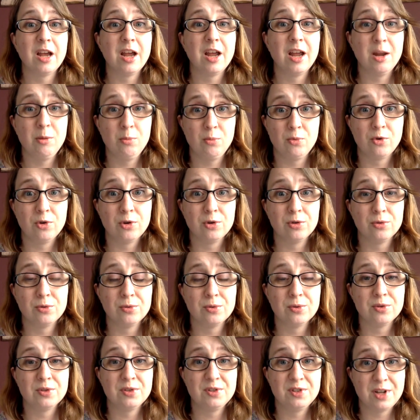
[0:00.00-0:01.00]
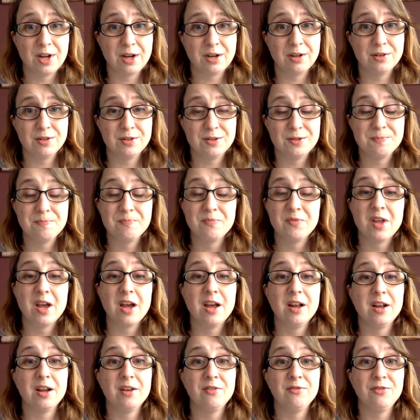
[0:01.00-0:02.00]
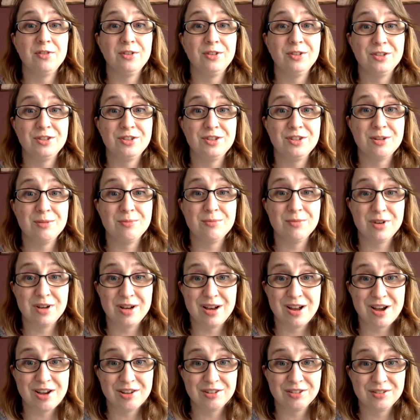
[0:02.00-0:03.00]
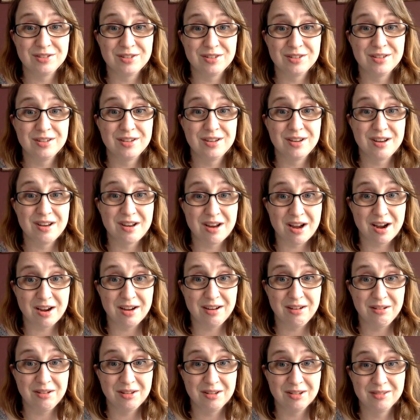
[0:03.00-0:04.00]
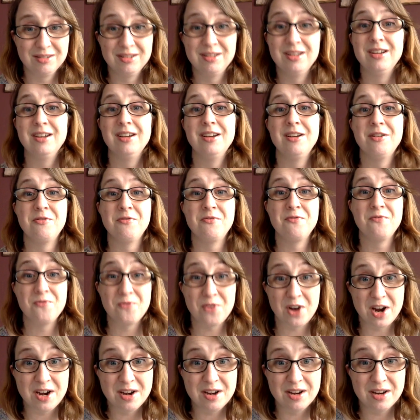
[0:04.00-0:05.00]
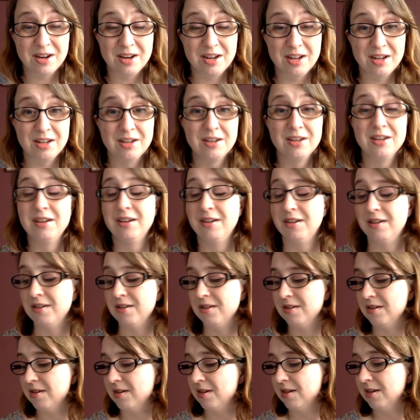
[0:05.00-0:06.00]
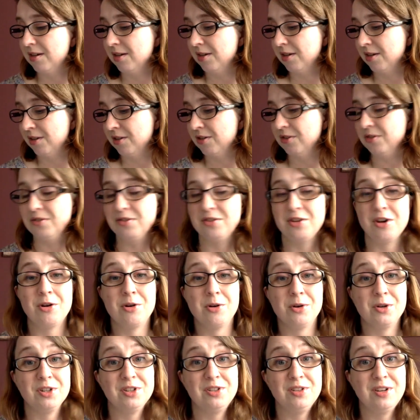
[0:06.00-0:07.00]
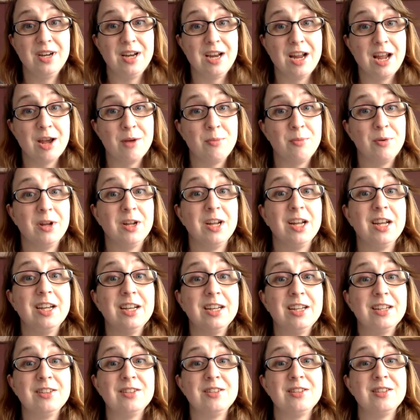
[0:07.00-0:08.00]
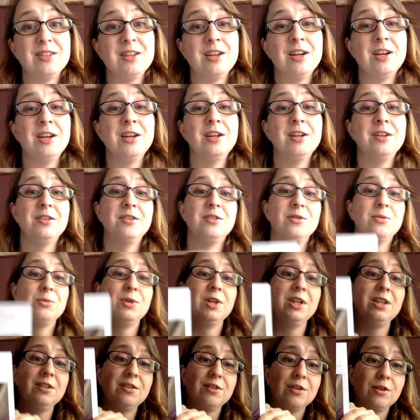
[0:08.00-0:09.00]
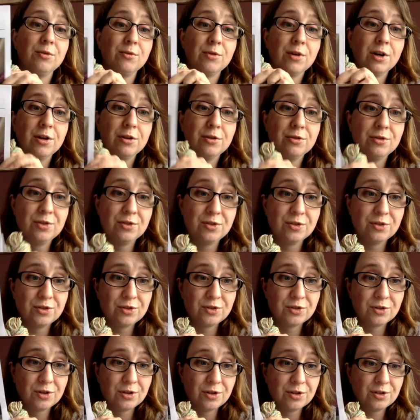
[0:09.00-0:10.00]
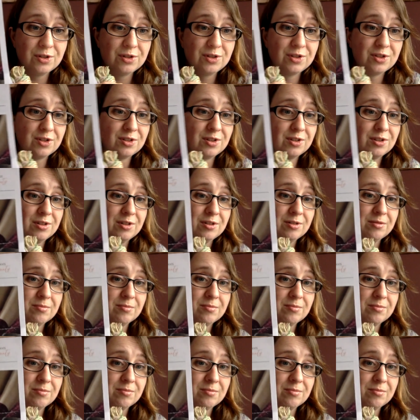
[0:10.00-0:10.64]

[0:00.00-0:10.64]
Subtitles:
April 2nd. And I finished them last night. Finally. So I was really happy. It's the Winter Rose Socks